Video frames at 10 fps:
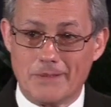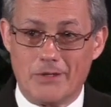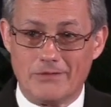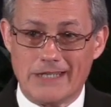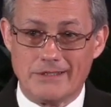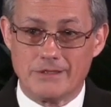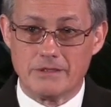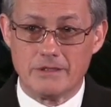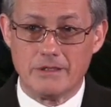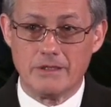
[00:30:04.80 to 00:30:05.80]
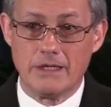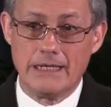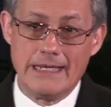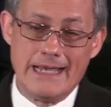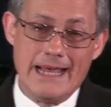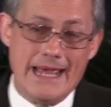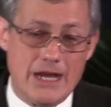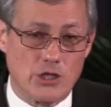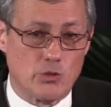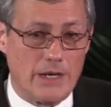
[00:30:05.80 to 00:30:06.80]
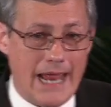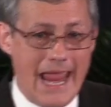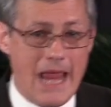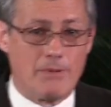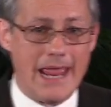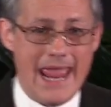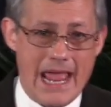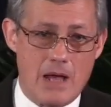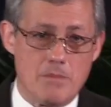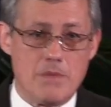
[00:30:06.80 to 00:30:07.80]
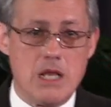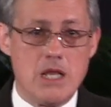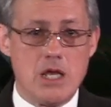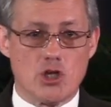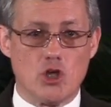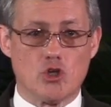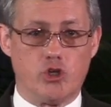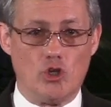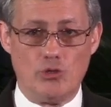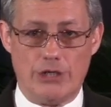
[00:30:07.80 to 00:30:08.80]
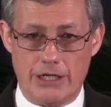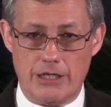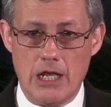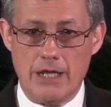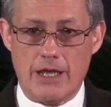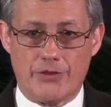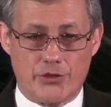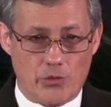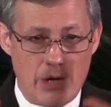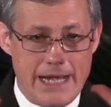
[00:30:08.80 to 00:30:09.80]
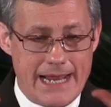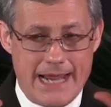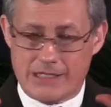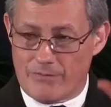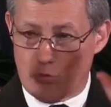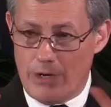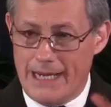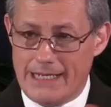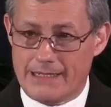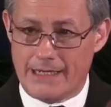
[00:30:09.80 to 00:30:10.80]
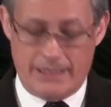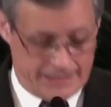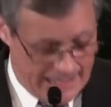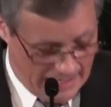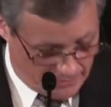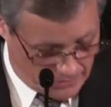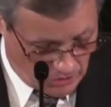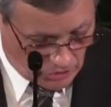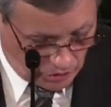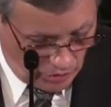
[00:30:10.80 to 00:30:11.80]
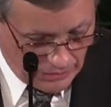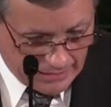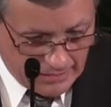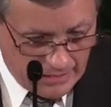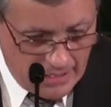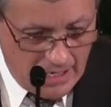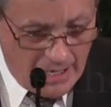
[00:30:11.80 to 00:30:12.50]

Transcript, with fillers: in the middle of a sentence. Here's what Abraham concluded that three days of reasoning this out, concluding